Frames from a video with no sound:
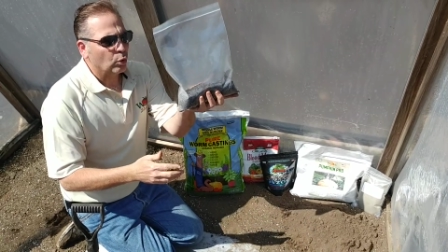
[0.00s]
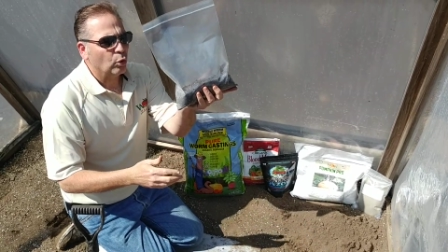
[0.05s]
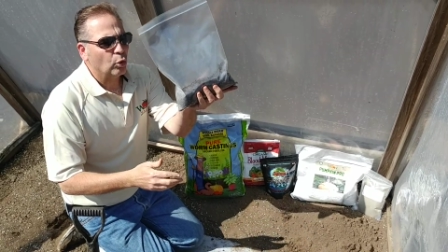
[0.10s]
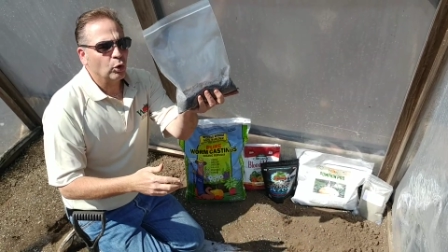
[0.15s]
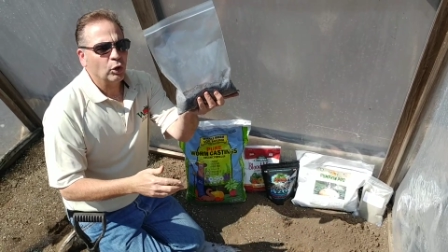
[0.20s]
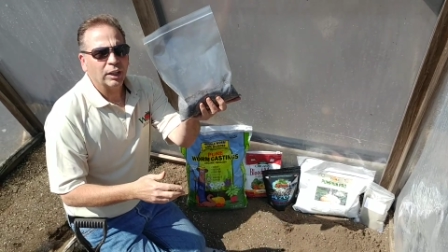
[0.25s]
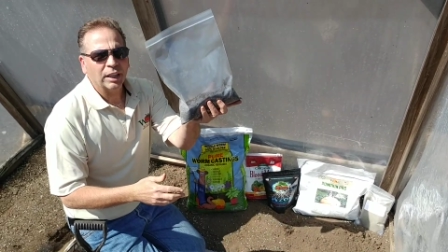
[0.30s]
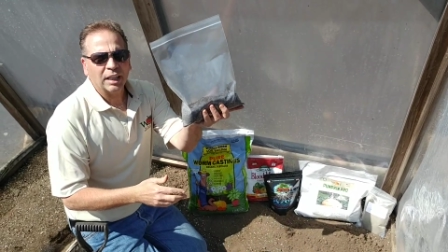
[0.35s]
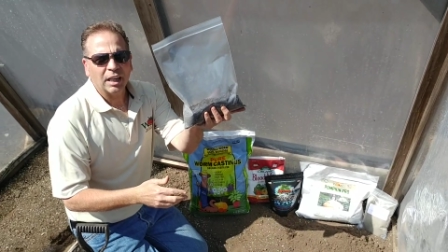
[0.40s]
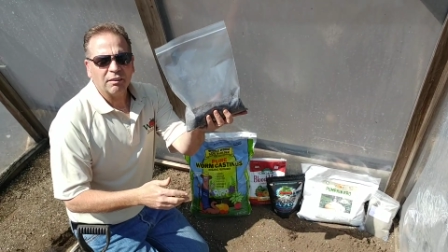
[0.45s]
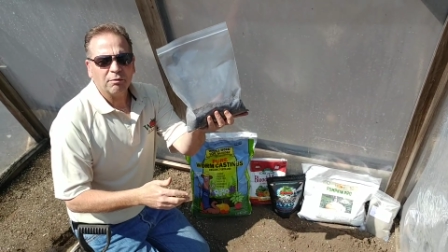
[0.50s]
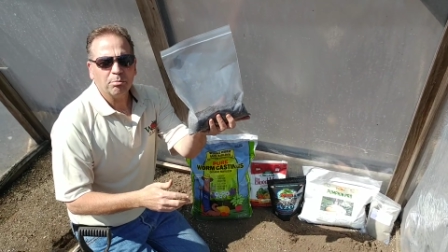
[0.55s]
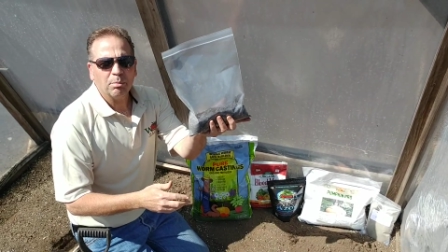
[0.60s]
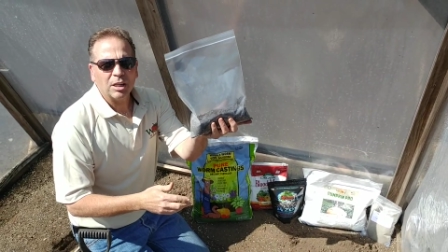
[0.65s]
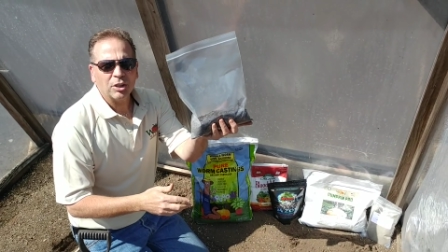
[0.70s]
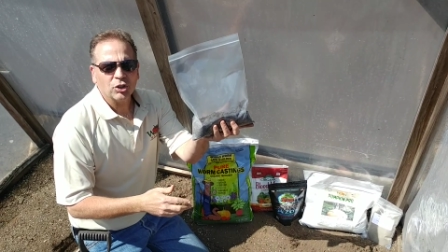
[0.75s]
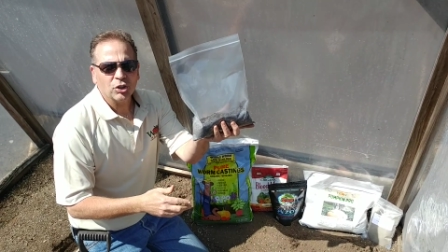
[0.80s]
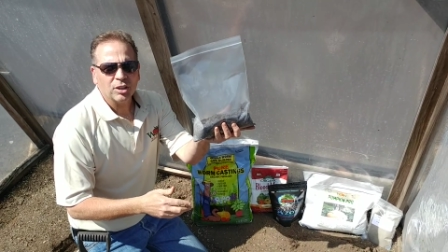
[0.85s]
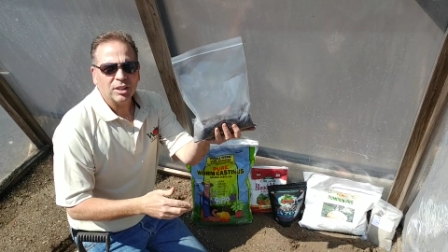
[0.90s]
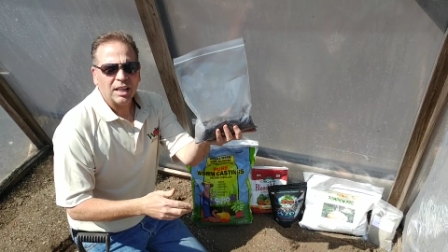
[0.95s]
the hole and I've
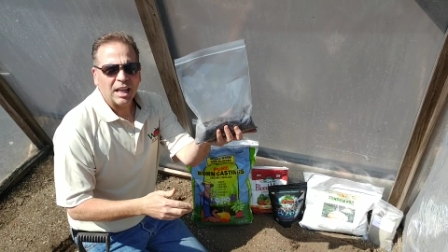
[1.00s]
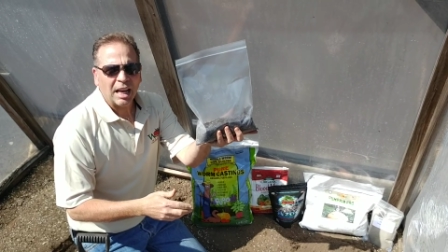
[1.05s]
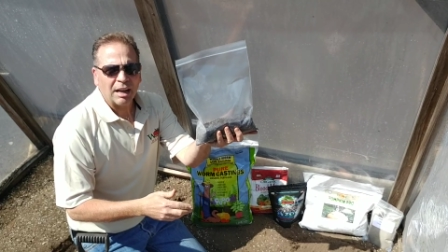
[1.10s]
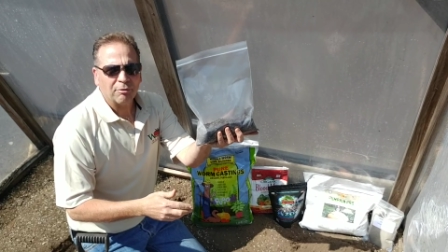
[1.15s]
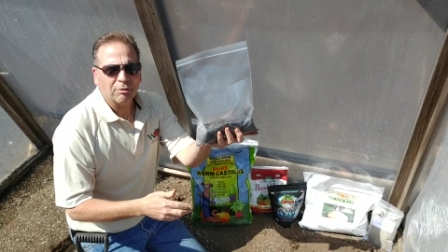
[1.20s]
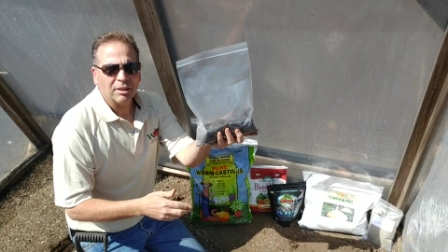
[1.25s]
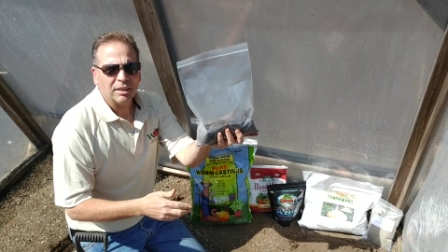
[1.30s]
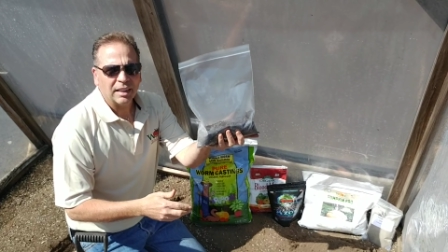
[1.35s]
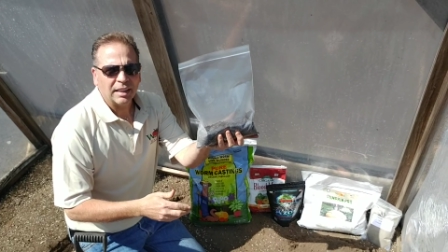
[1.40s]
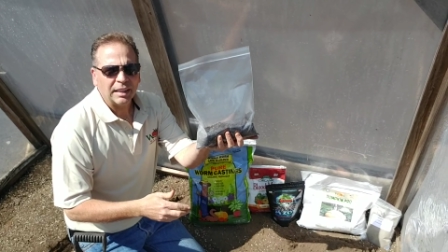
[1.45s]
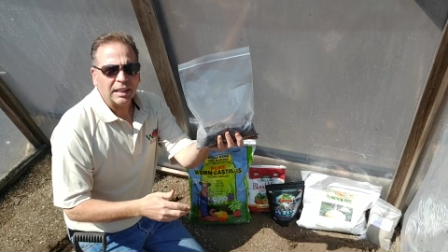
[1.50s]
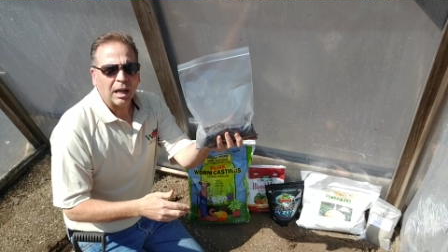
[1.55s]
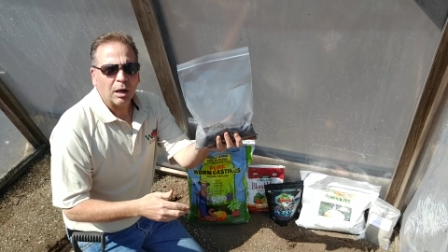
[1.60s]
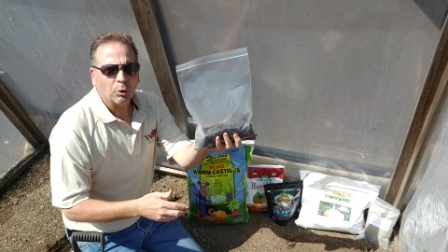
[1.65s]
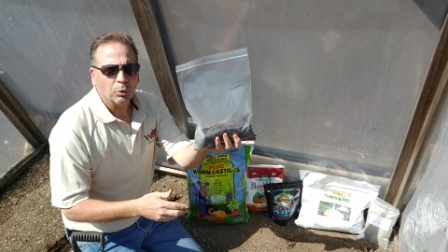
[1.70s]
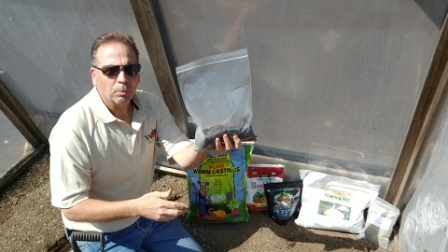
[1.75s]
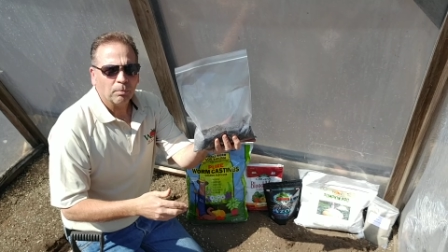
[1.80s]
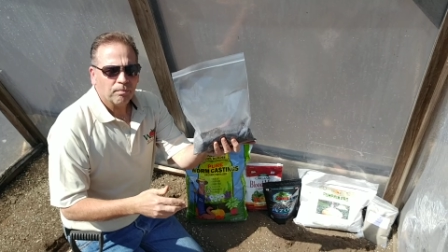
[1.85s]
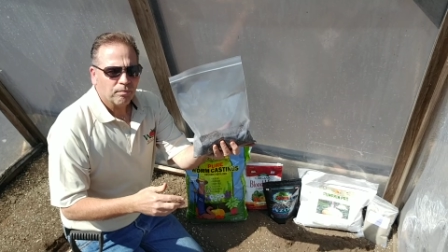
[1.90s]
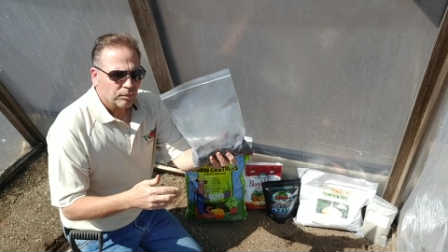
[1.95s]
measured everything
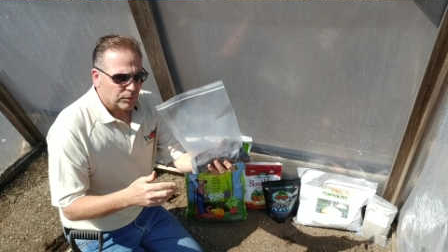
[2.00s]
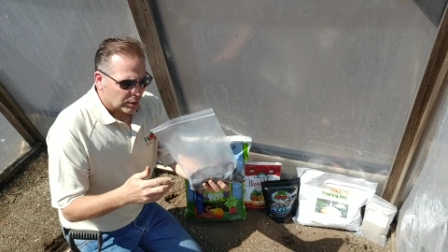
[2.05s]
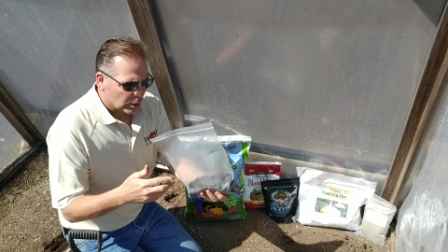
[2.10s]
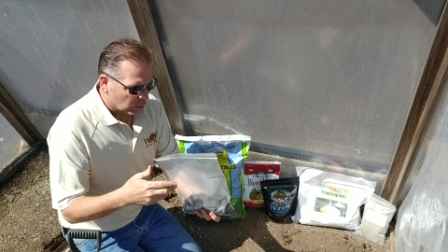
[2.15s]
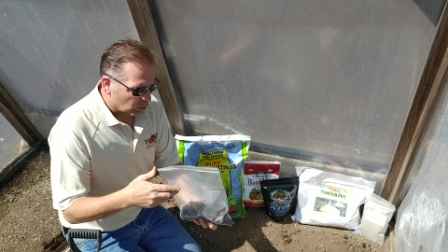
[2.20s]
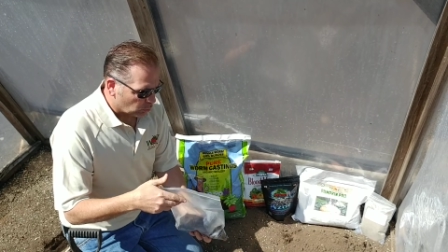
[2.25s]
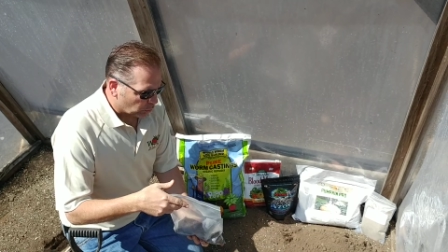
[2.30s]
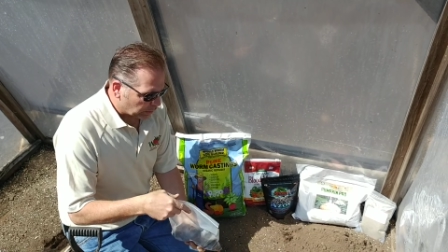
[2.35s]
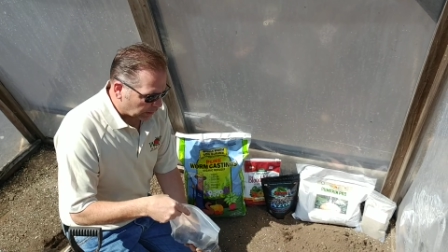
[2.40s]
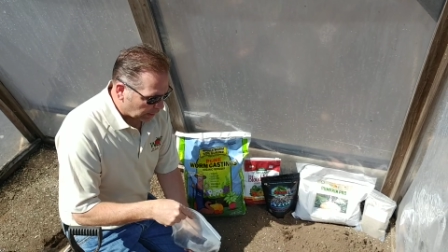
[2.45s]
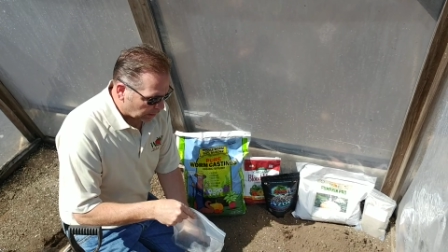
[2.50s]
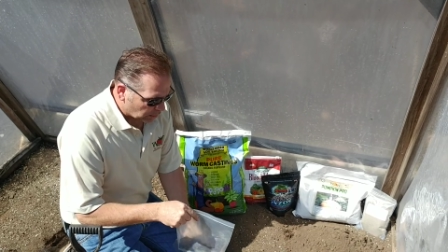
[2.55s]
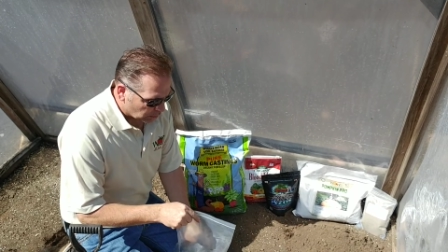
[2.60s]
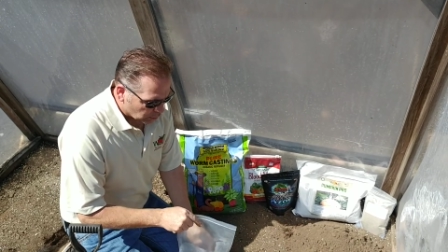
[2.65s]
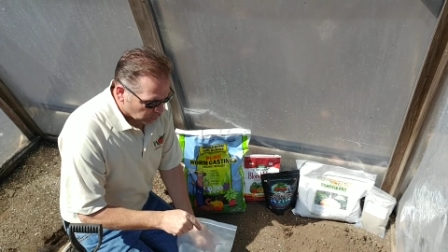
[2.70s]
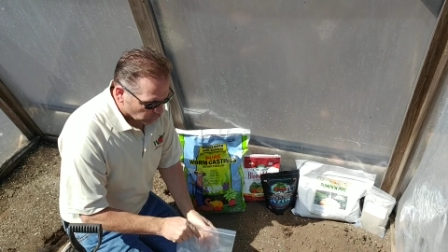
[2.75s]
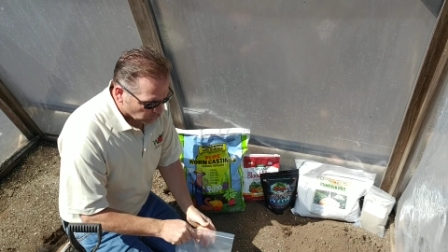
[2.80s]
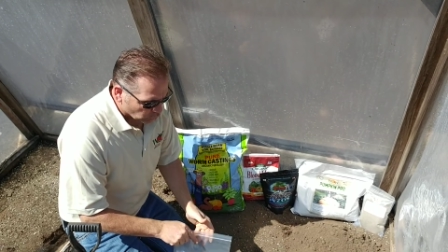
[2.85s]
out. Okay,